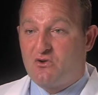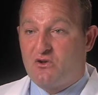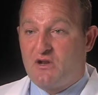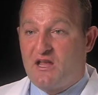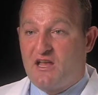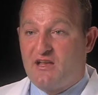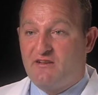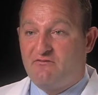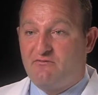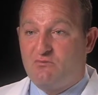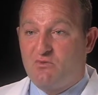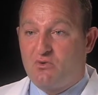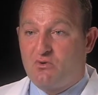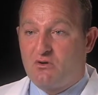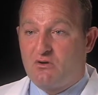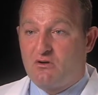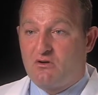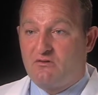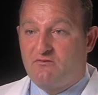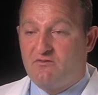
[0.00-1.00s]
going to have
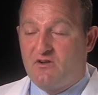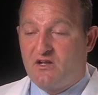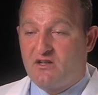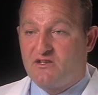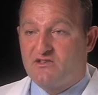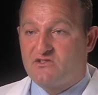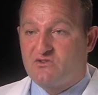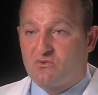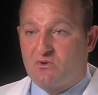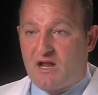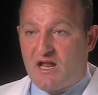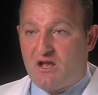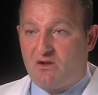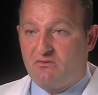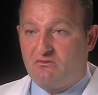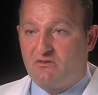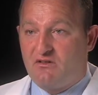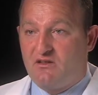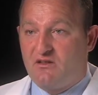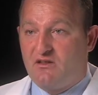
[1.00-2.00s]
more fungus
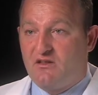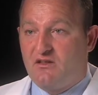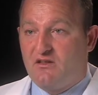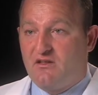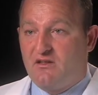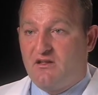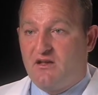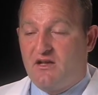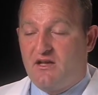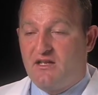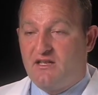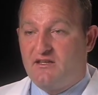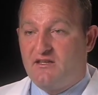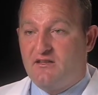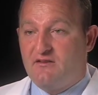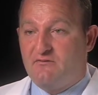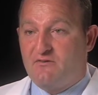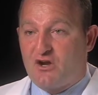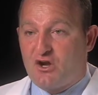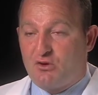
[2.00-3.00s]
around uh, in
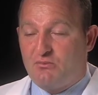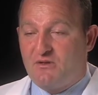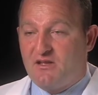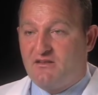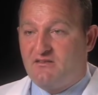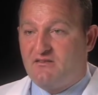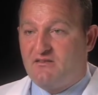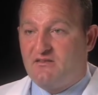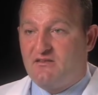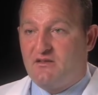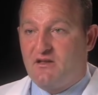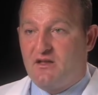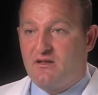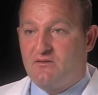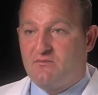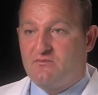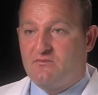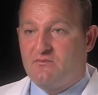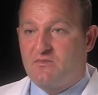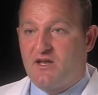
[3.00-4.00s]
the environment.
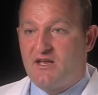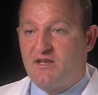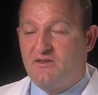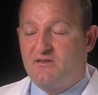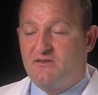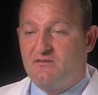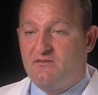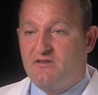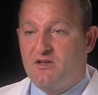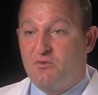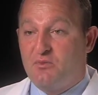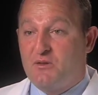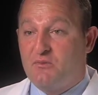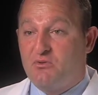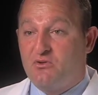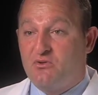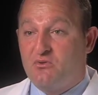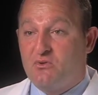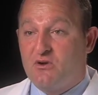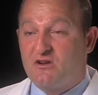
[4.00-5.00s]
Um, I tell
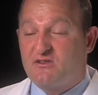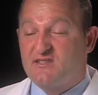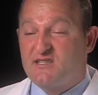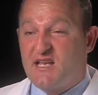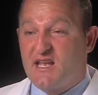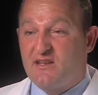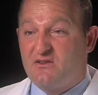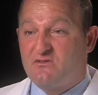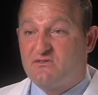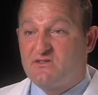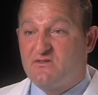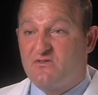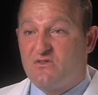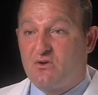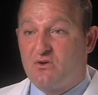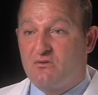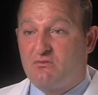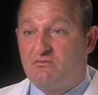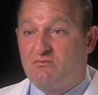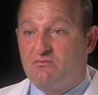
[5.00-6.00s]
people to wear sandals if they're